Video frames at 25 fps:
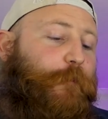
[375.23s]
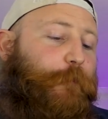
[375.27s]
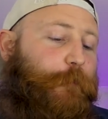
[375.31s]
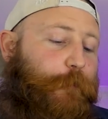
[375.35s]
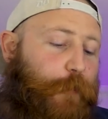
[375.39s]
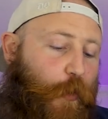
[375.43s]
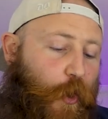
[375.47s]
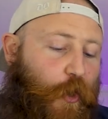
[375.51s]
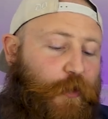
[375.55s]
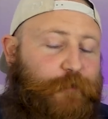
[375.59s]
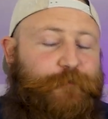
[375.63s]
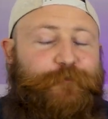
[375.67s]

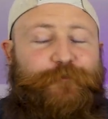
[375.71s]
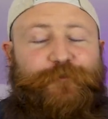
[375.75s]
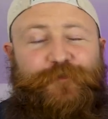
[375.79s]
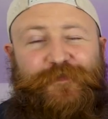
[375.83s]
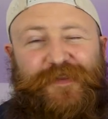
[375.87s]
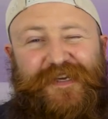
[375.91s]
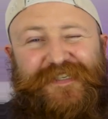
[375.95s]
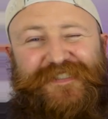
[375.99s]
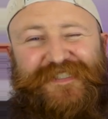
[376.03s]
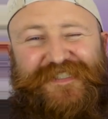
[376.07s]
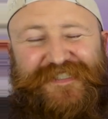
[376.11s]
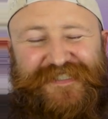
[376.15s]
But
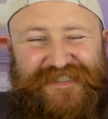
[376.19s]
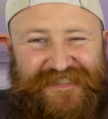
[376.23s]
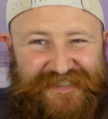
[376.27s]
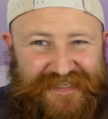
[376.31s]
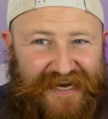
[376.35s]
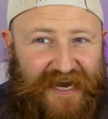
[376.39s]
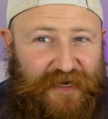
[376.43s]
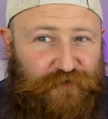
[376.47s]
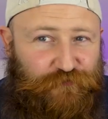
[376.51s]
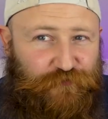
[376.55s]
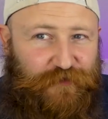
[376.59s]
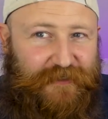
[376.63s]
that's
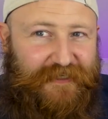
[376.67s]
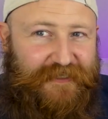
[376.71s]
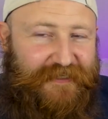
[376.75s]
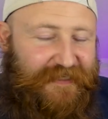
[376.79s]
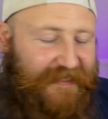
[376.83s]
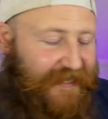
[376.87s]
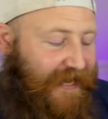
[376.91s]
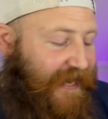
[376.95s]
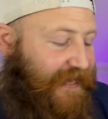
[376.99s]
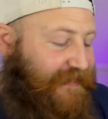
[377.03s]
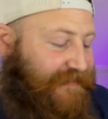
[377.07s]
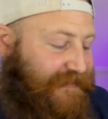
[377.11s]
generally
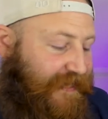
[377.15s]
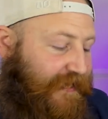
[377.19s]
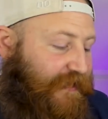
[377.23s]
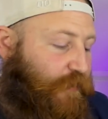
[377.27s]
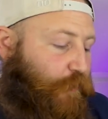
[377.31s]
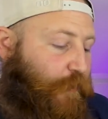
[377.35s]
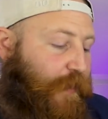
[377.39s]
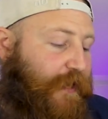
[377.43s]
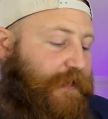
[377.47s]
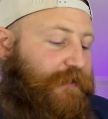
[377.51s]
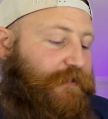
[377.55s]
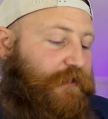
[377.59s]
the case
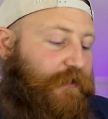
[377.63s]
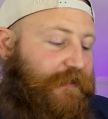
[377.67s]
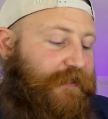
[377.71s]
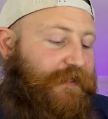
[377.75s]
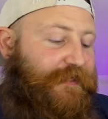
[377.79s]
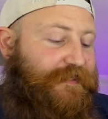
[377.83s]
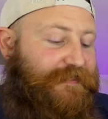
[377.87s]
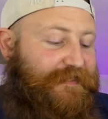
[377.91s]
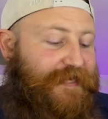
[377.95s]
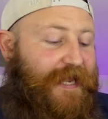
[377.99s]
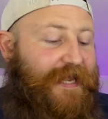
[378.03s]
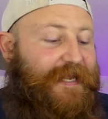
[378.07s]
anyway.
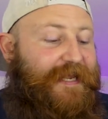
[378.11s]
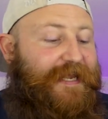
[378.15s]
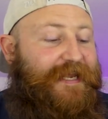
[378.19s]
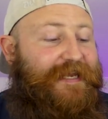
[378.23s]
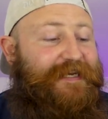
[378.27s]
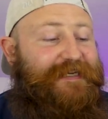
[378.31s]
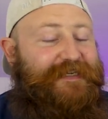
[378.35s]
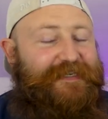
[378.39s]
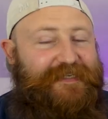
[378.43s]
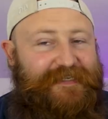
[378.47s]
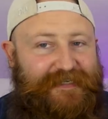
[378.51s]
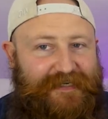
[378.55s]
Like I say,
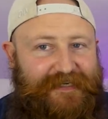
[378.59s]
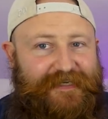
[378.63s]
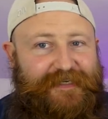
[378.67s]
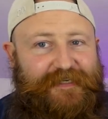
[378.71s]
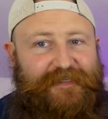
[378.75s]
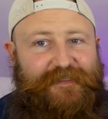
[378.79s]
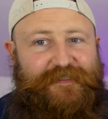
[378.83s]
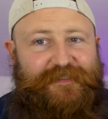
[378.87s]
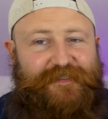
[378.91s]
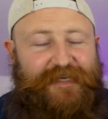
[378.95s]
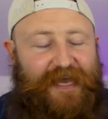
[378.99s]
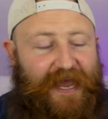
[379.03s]
it
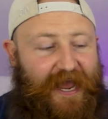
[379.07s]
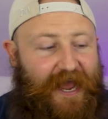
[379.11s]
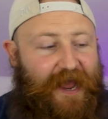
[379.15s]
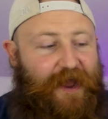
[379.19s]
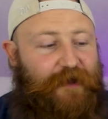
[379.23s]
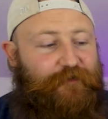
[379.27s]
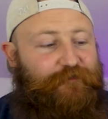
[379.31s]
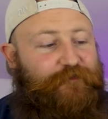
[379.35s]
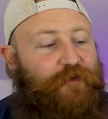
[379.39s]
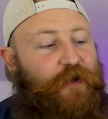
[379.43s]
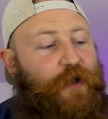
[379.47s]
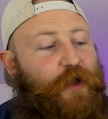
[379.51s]
needs to
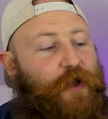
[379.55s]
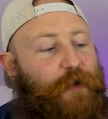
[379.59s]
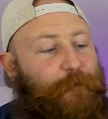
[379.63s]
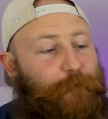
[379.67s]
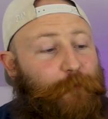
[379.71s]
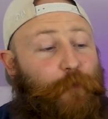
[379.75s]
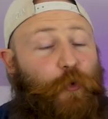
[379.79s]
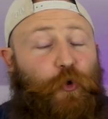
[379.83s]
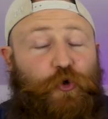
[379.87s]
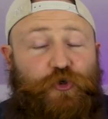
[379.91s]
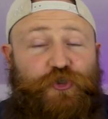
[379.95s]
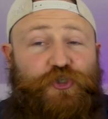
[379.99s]
have
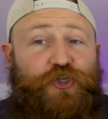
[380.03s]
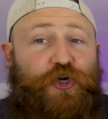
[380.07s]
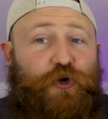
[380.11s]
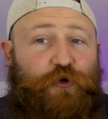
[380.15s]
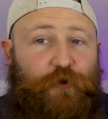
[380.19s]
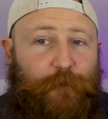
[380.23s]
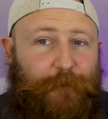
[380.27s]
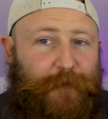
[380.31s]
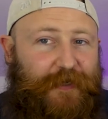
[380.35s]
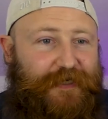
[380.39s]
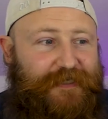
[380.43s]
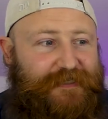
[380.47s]
more
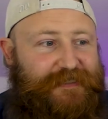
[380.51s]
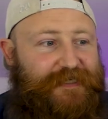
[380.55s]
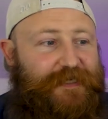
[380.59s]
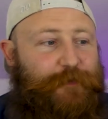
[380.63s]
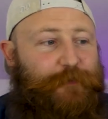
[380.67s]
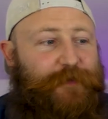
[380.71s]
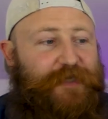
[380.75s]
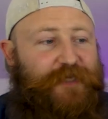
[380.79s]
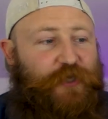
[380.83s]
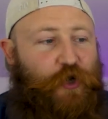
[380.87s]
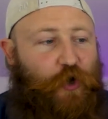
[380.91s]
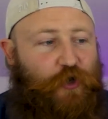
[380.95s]

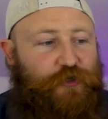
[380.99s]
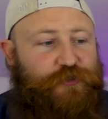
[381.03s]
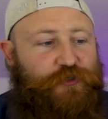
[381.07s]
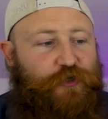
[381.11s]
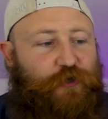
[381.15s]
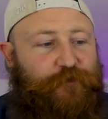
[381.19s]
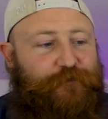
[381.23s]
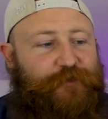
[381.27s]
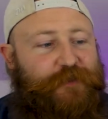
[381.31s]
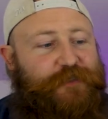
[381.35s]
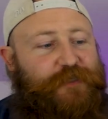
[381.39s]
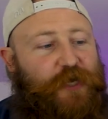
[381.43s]
durability because
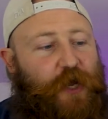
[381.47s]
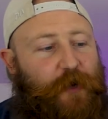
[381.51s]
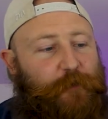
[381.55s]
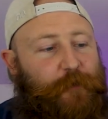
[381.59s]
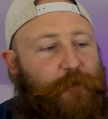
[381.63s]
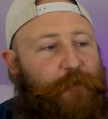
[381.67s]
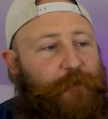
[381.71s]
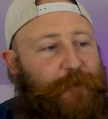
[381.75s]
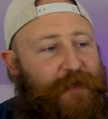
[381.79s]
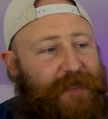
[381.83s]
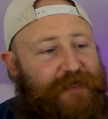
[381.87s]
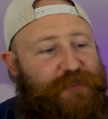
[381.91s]
of the
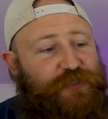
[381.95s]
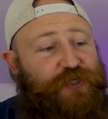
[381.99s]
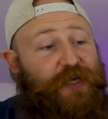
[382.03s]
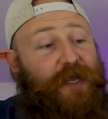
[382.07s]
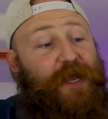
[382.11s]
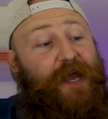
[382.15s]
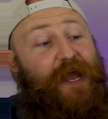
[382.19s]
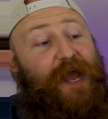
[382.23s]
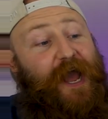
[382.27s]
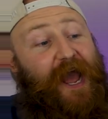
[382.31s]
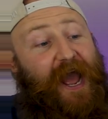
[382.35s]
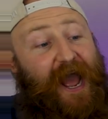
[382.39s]
type of pitch.
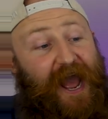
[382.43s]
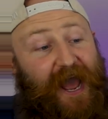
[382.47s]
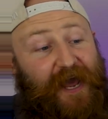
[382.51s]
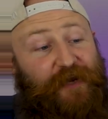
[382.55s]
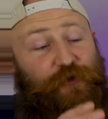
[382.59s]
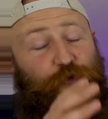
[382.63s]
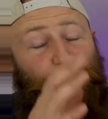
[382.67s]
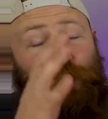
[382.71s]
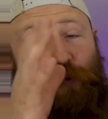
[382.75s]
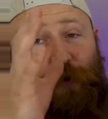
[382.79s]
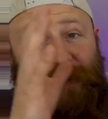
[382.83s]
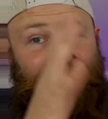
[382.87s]

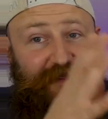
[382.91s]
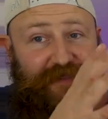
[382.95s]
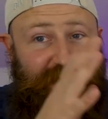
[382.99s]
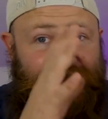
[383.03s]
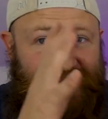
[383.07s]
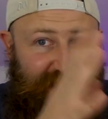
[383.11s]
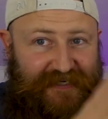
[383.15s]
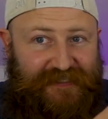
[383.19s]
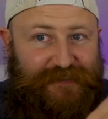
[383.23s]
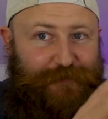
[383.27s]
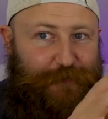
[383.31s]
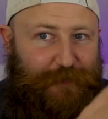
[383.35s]
And
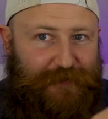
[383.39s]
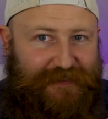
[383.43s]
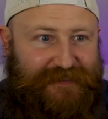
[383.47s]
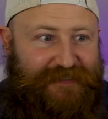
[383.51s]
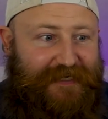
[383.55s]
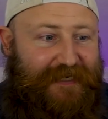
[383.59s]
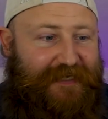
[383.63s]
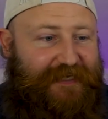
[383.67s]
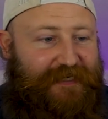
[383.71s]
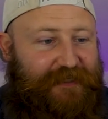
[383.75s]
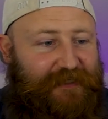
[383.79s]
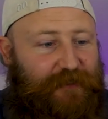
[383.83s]
with this
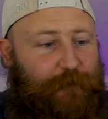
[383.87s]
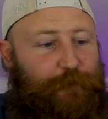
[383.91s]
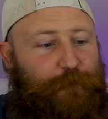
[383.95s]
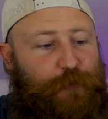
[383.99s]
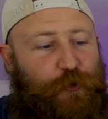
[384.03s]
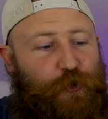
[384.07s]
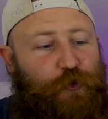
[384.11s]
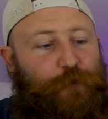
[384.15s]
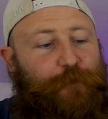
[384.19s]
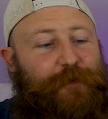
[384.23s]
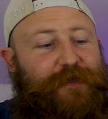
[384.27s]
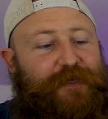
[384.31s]
particular
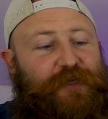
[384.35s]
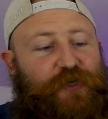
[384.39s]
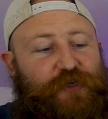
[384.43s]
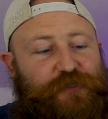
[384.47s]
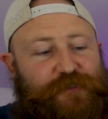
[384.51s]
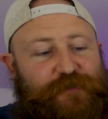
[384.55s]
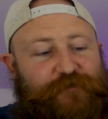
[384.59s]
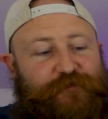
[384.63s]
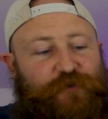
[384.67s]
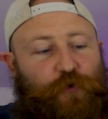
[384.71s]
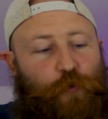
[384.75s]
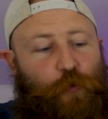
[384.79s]
boot,
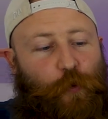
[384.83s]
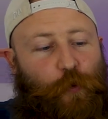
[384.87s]
because of the